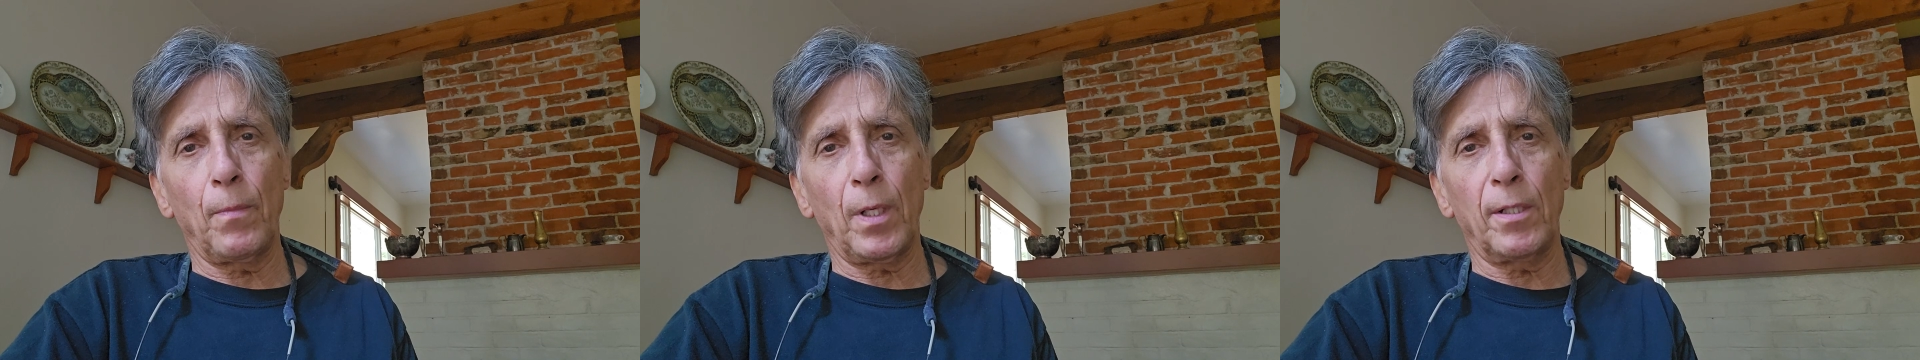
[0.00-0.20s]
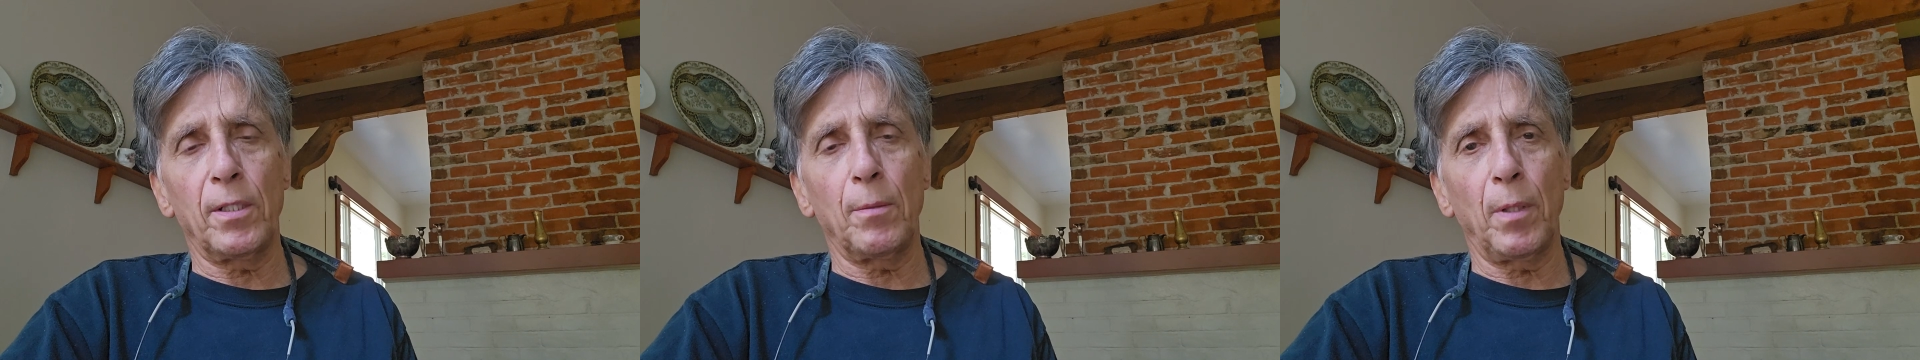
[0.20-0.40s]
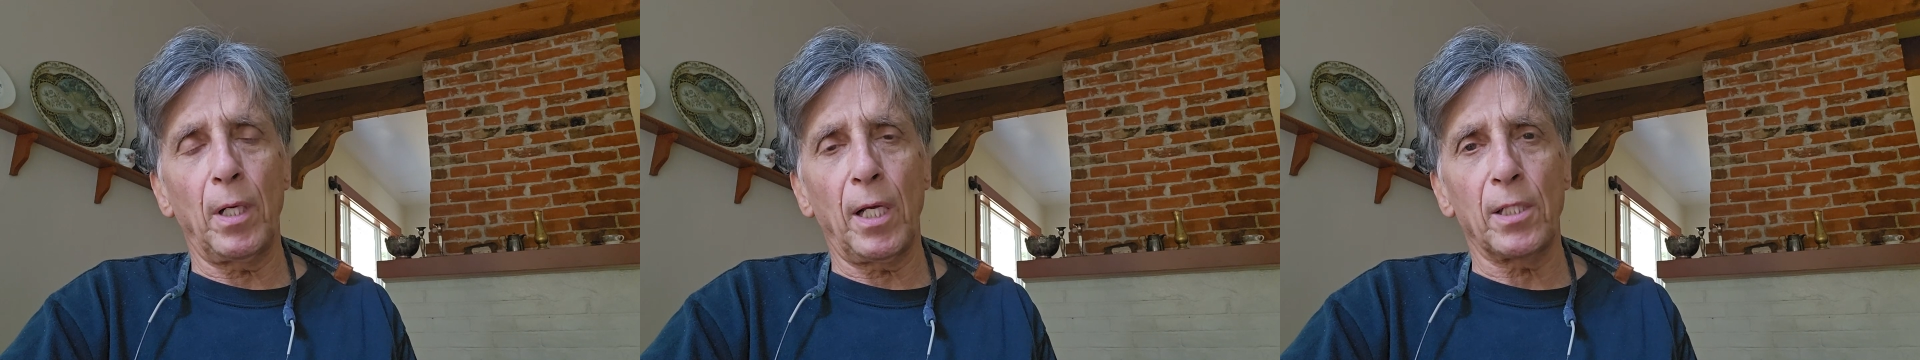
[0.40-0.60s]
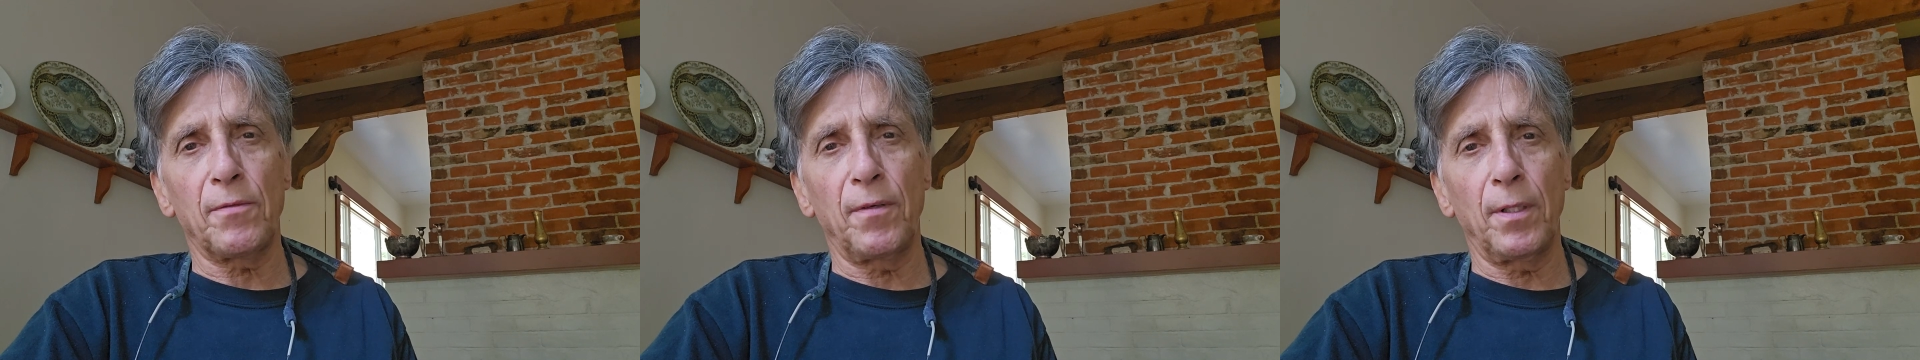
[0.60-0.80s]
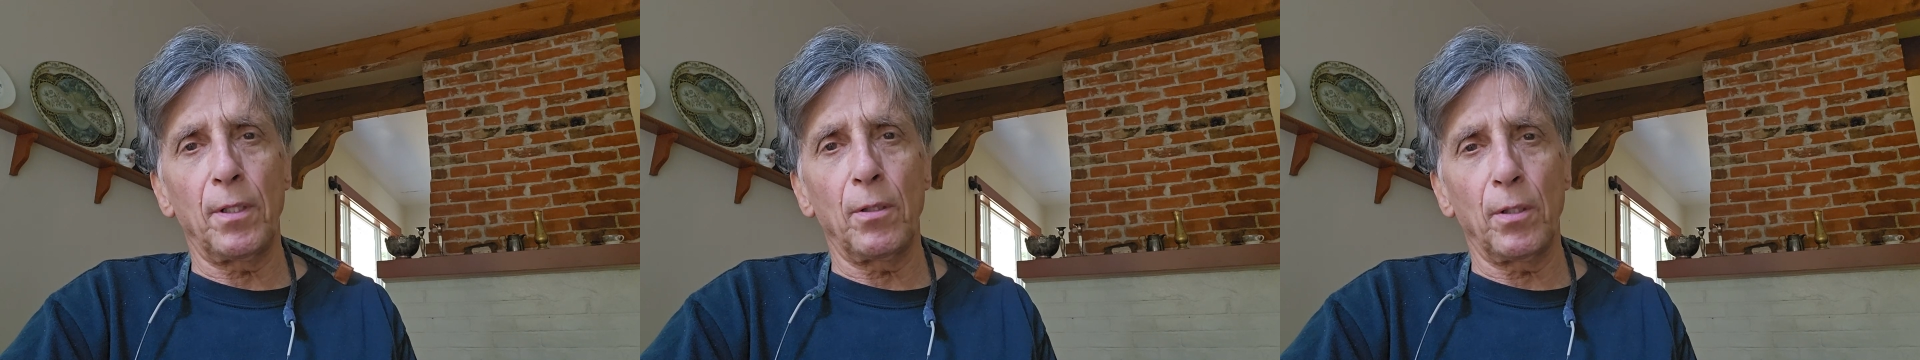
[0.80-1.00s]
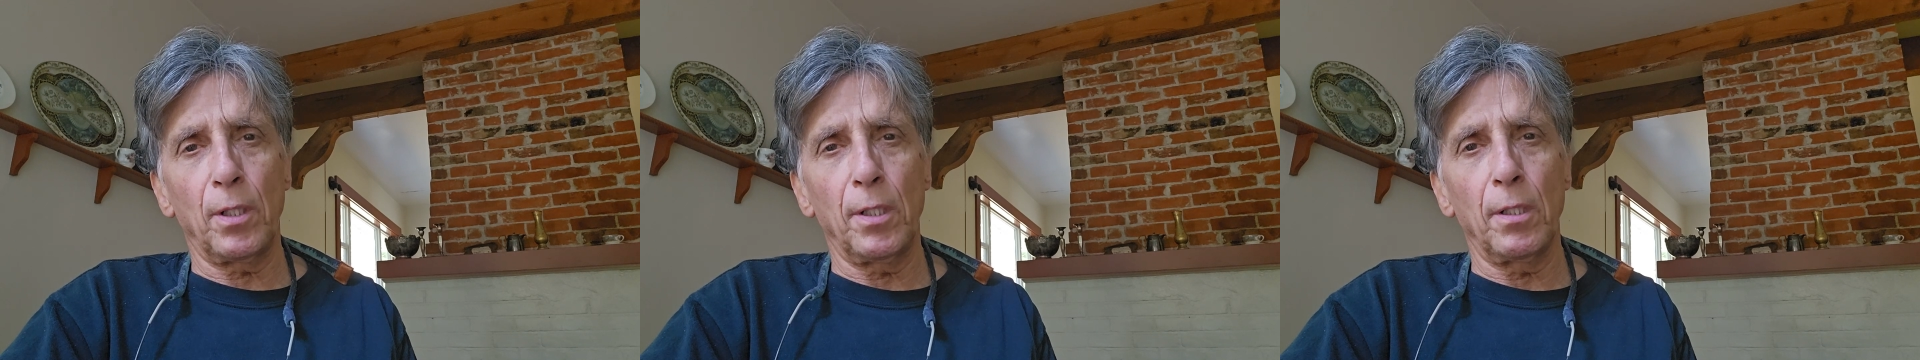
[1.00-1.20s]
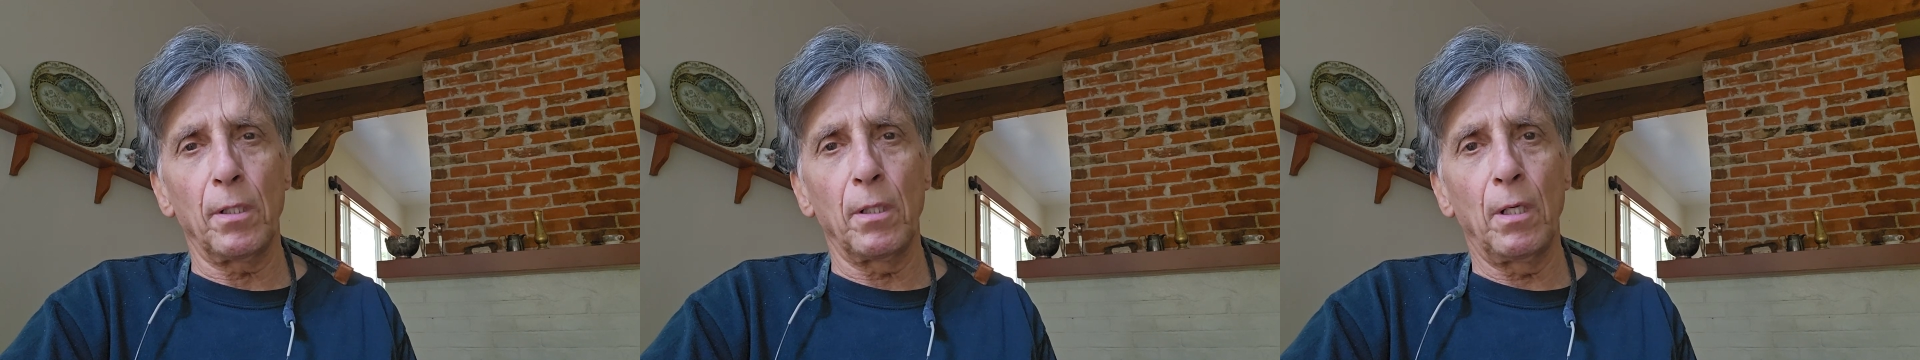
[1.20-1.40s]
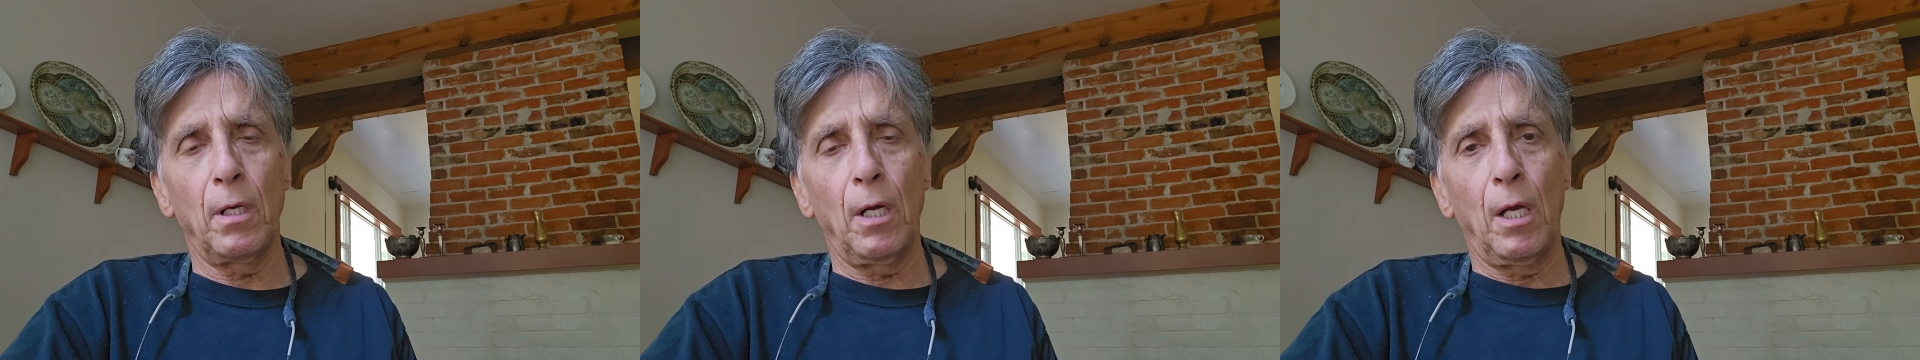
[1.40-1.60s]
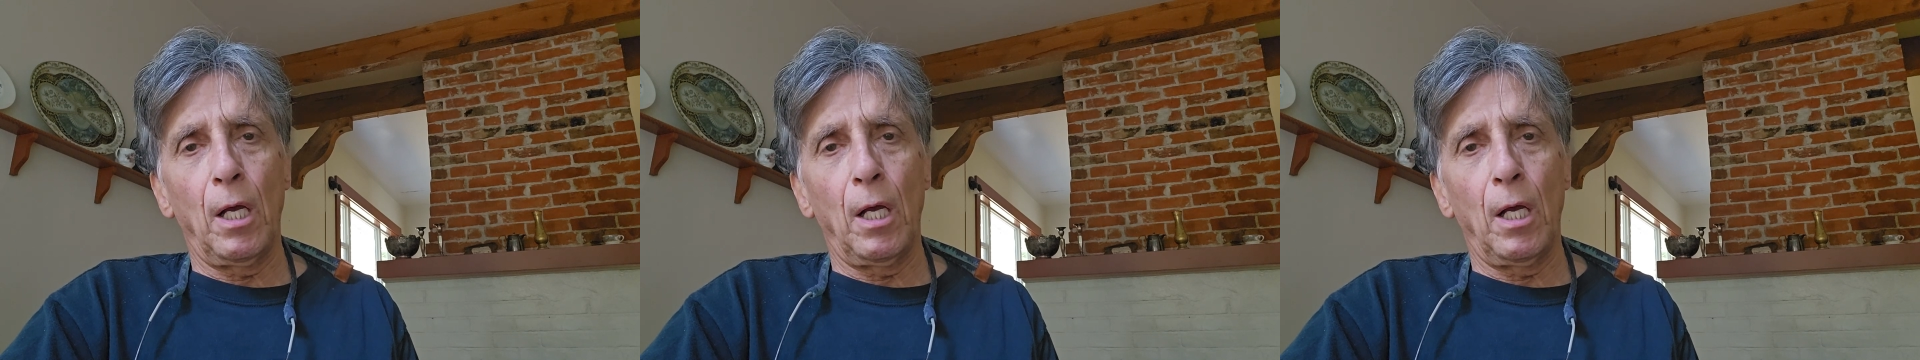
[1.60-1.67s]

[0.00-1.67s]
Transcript: I did my last video here,